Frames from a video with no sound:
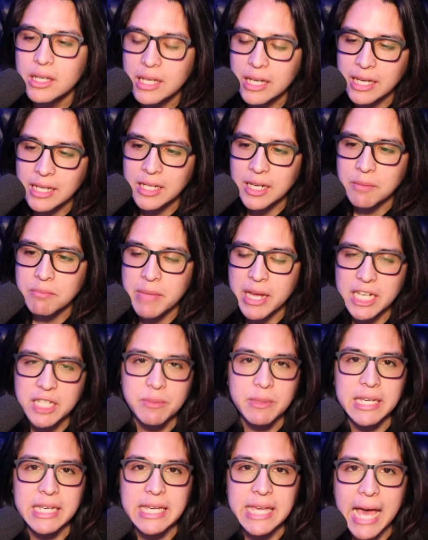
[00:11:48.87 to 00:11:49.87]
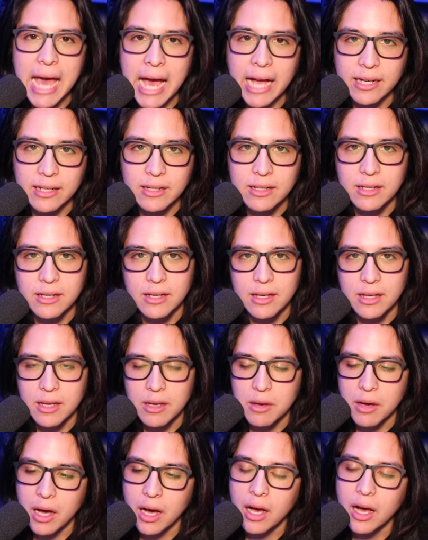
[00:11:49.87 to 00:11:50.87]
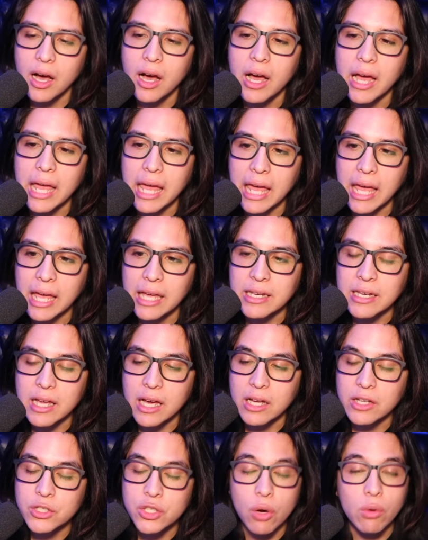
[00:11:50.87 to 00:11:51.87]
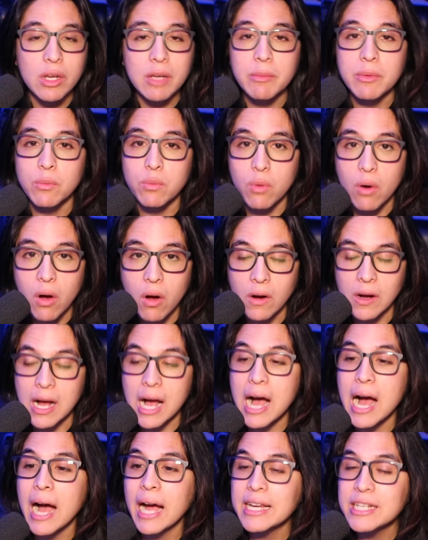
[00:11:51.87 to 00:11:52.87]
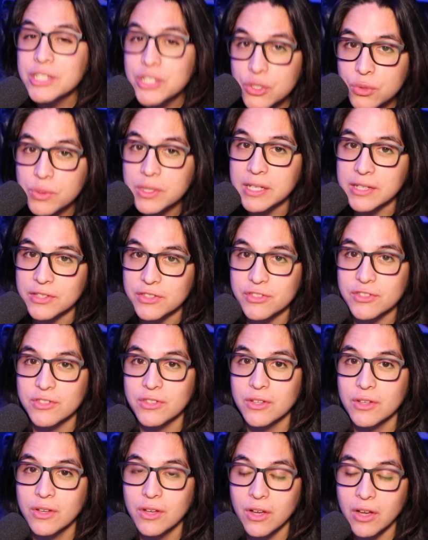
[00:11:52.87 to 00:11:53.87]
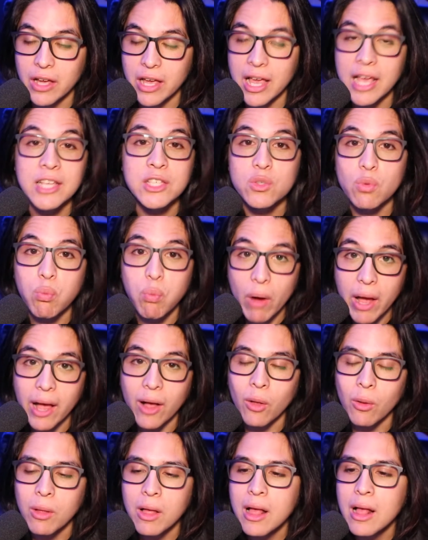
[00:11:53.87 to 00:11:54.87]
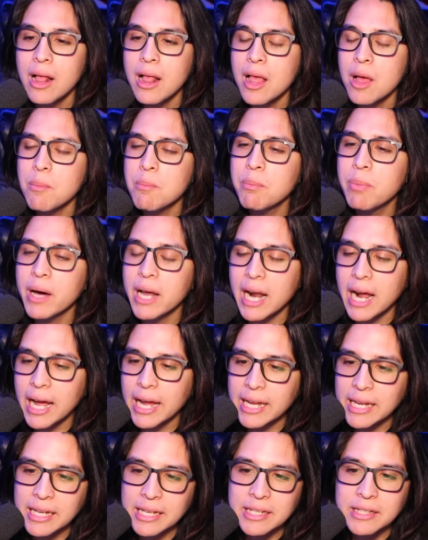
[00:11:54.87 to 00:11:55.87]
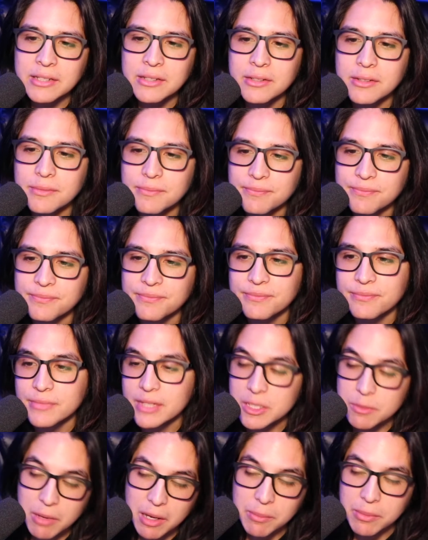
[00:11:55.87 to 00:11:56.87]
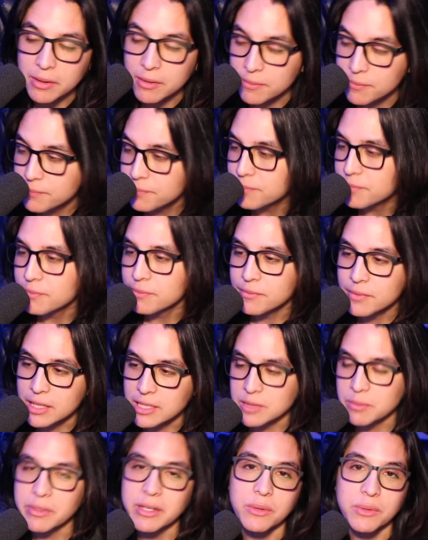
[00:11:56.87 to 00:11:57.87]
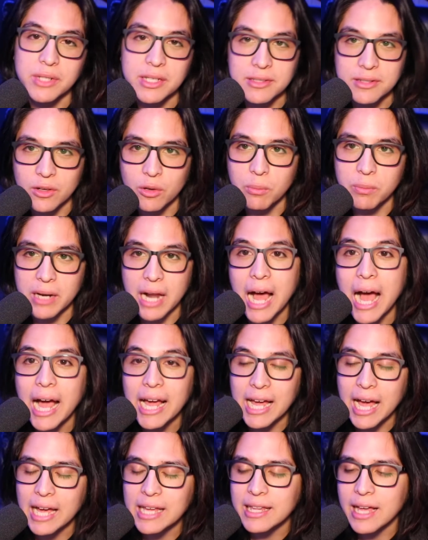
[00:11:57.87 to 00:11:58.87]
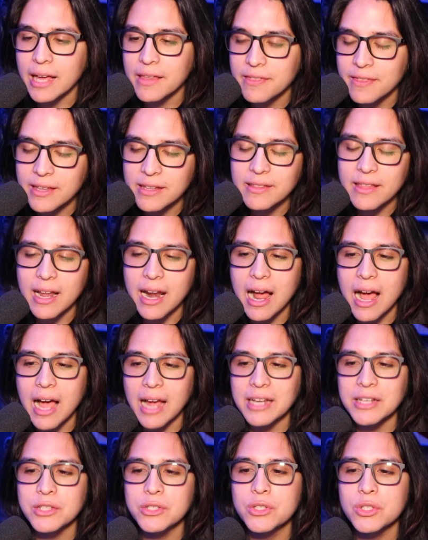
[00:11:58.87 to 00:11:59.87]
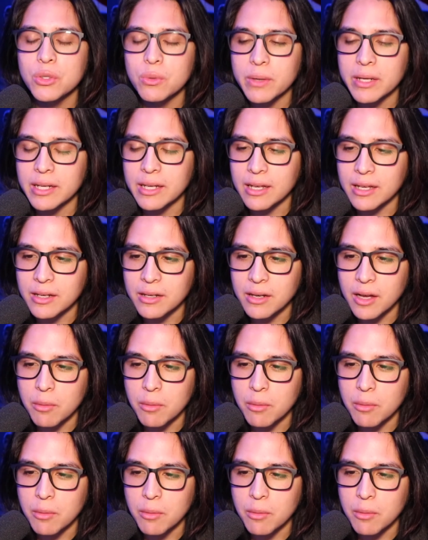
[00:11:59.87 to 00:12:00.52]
it, it makes me gag. Uh, and don't get me wrong, I do this as well. But I, this might be because I'm egotistical, but I, I, I think that I do it in